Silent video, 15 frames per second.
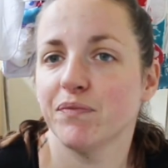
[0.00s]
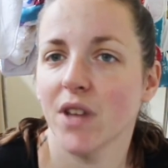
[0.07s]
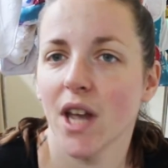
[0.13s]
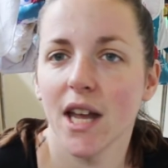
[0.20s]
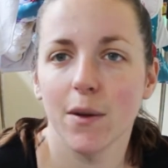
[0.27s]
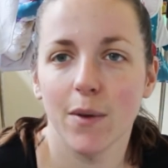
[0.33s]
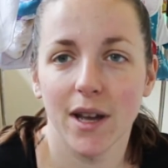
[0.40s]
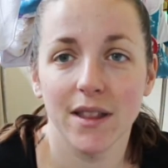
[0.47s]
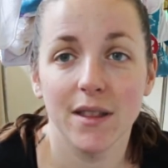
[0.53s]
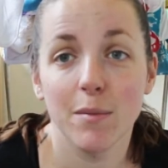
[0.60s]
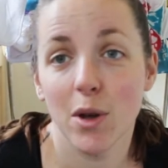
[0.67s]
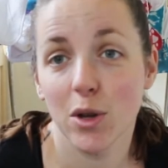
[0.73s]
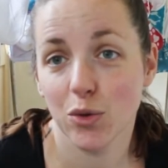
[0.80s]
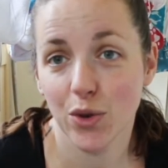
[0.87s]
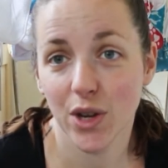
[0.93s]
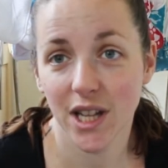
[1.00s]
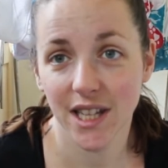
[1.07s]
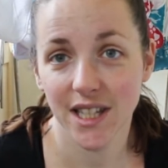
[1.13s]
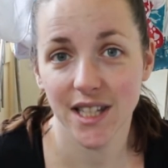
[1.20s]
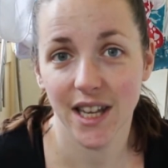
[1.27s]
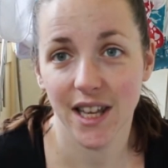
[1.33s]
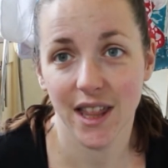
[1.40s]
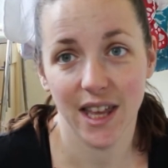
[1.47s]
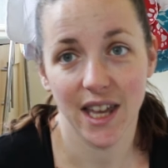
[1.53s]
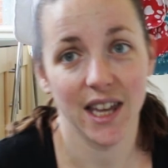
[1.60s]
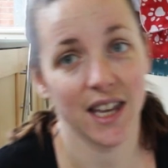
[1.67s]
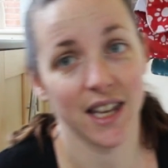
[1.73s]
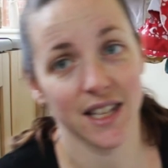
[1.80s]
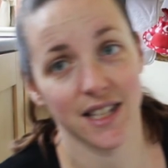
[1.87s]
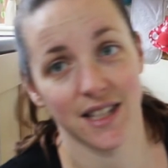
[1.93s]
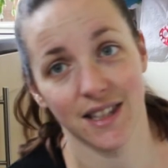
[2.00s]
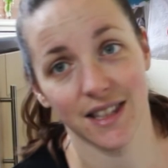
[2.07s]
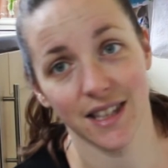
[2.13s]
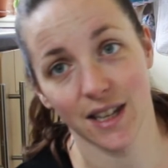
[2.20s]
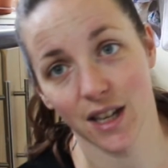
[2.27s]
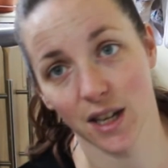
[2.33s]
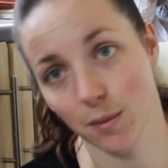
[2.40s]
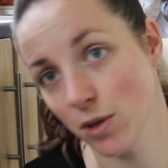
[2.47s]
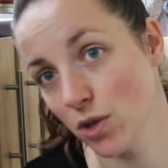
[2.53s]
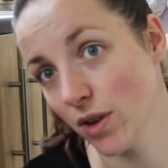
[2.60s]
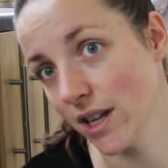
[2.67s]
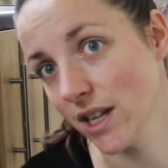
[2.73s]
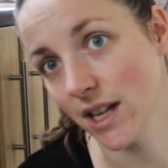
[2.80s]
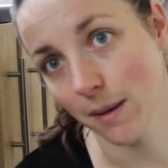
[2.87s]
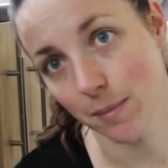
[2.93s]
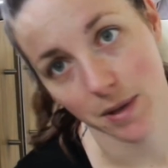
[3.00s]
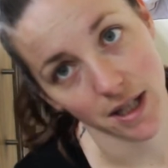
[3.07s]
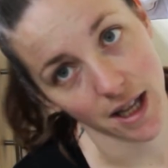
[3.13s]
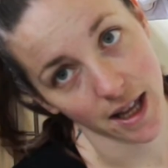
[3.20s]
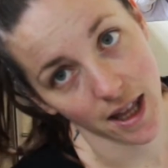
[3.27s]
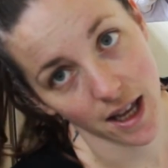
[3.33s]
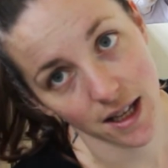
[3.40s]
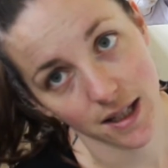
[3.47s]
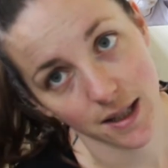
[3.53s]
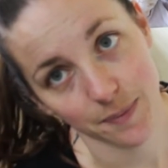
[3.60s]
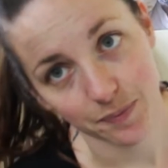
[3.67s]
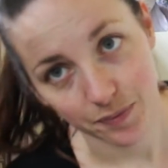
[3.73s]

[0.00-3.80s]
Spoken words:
anyway, the most realistic thing is you're going to be drying your nappies like this.